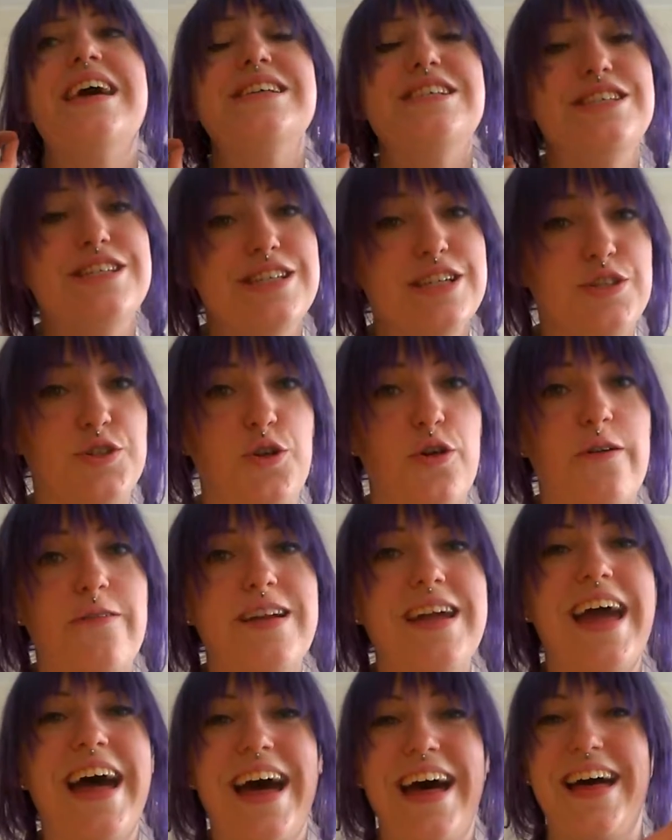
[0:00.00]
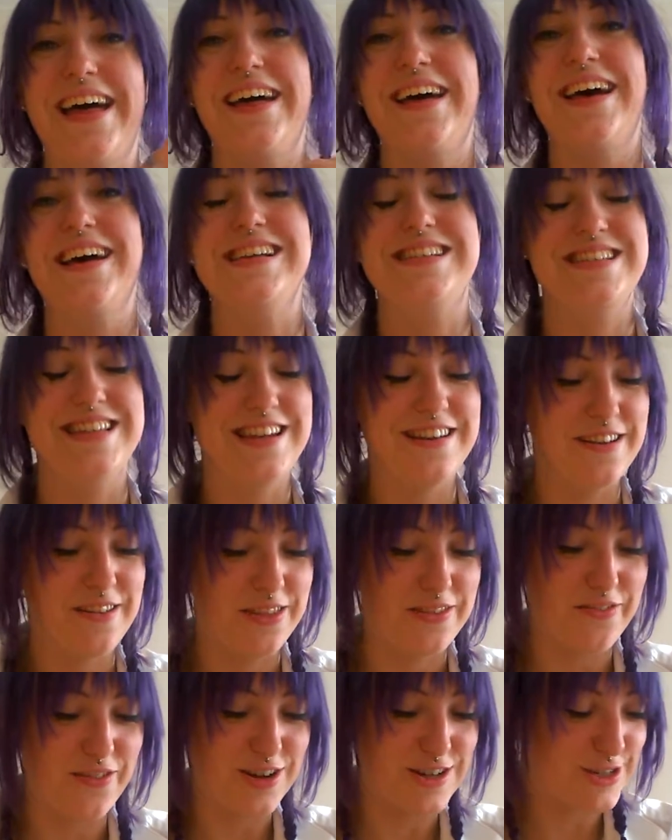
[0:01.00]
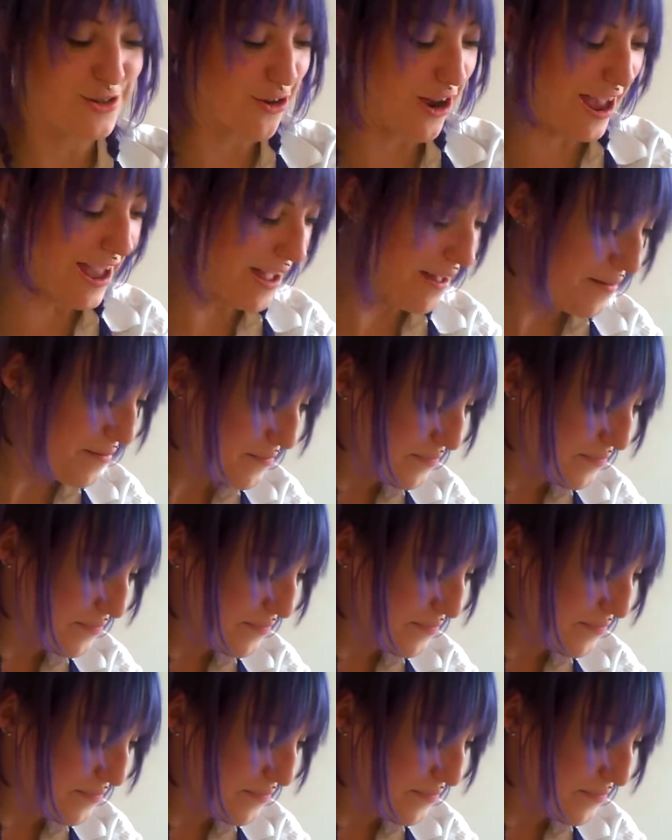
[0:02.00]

century. Ha! I said it on the first try.